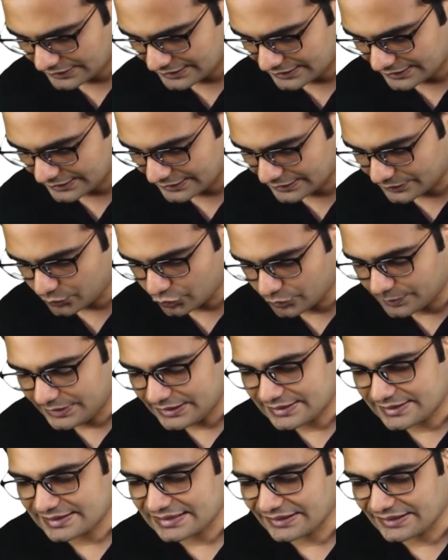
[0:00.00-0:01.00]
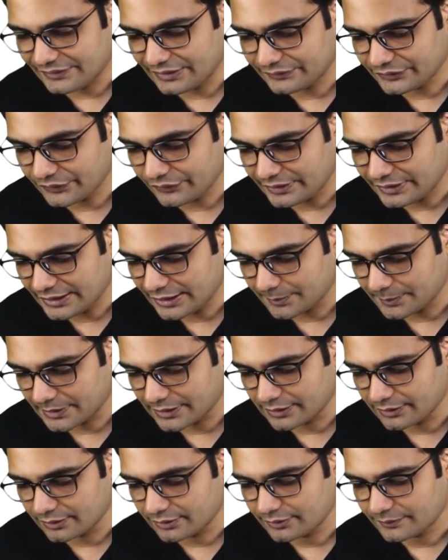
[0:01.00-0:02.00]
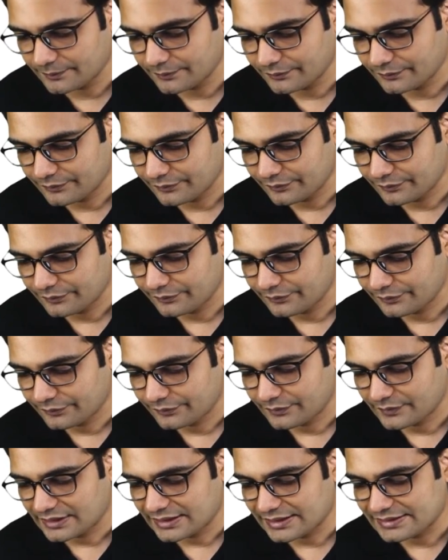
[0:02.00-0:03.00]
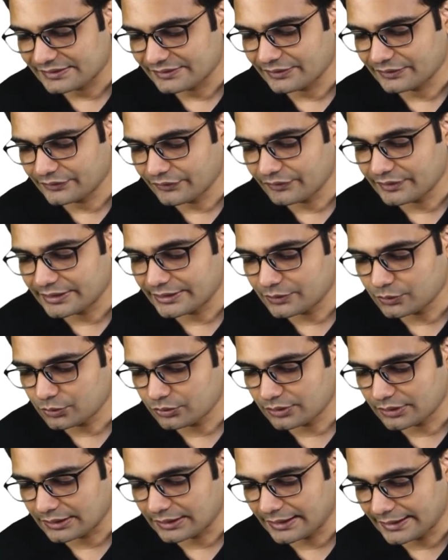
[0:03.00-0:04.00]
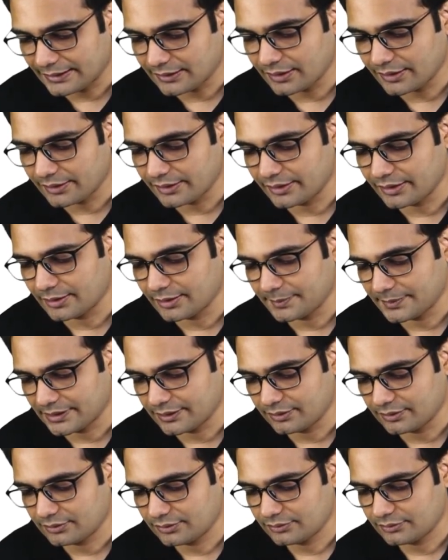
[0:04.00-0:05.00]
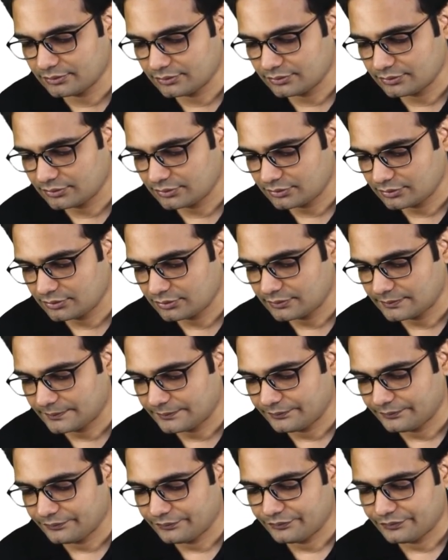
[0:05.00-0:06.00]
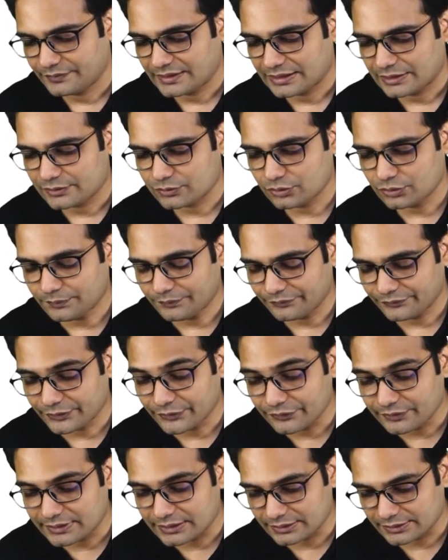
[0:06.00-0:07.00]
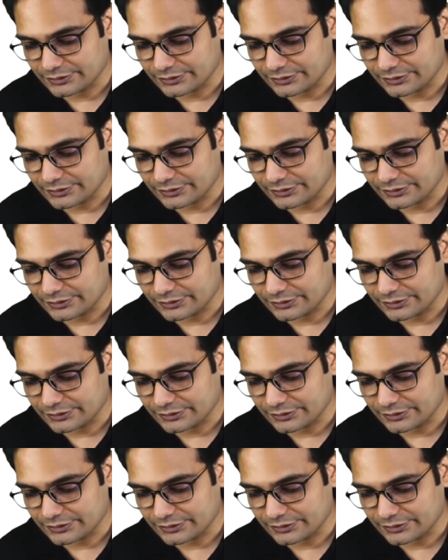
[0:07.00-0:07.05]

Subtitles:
it would be 750 ml, 750 to 900 ml. So 15